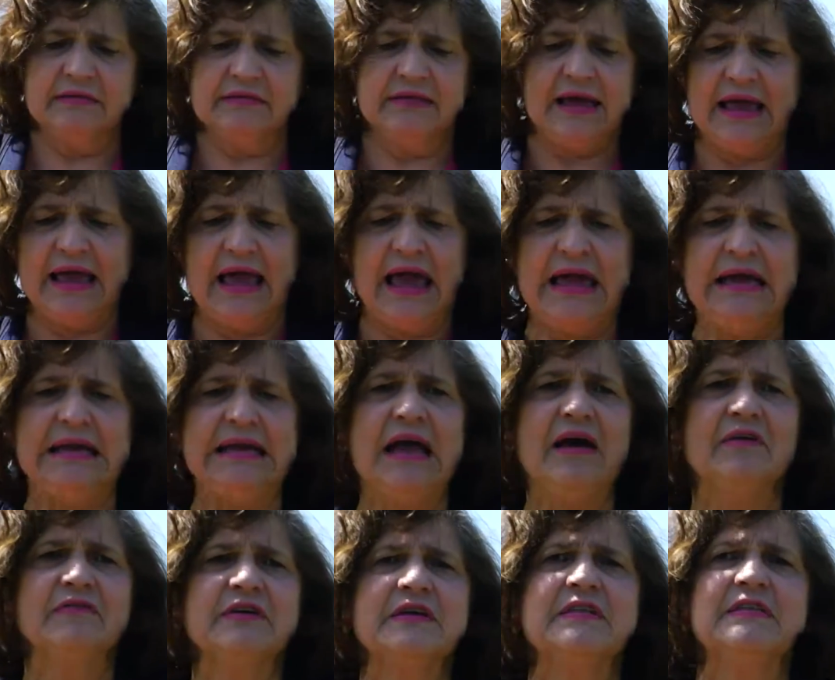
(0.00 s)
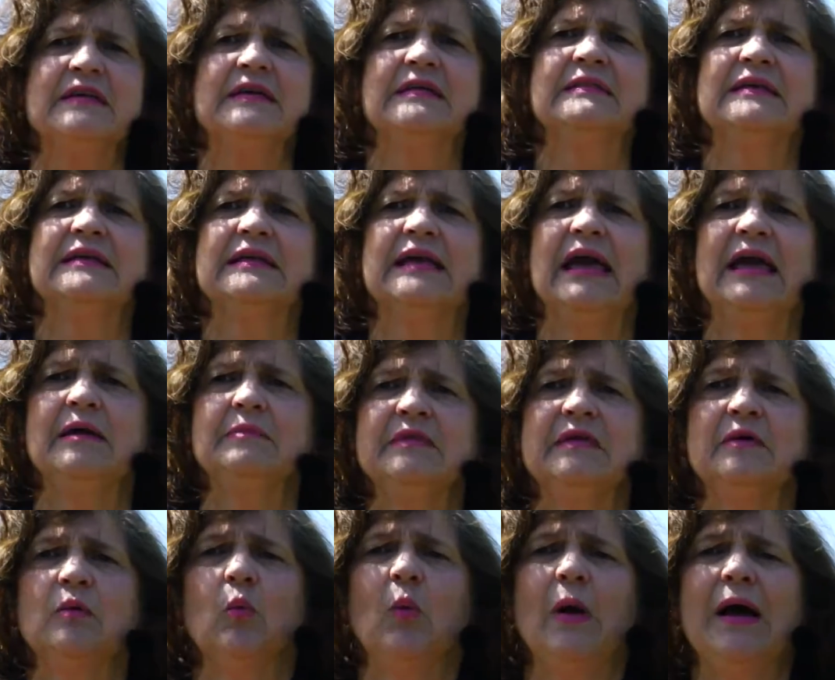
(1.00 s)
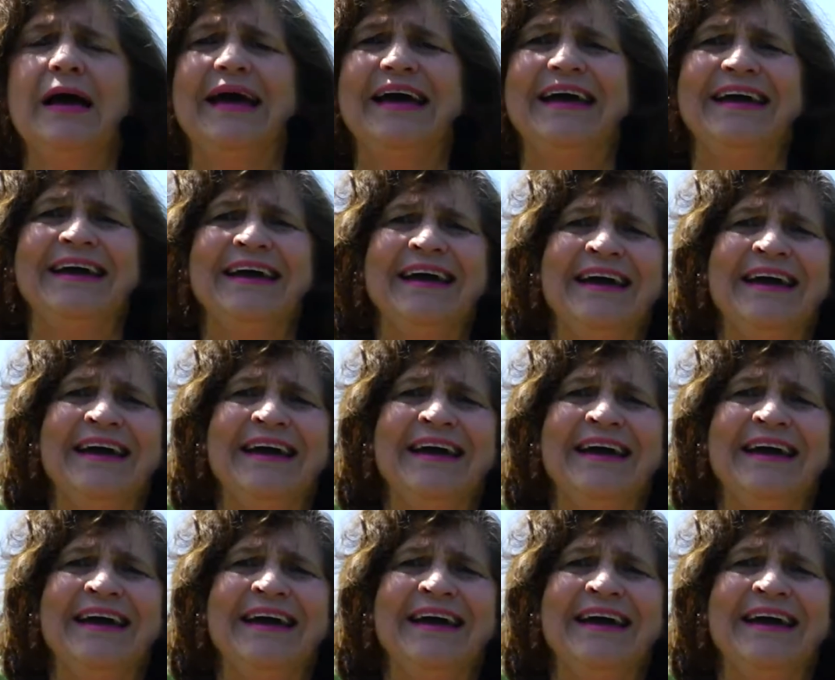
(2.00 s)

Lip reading: they ate everything that came their way.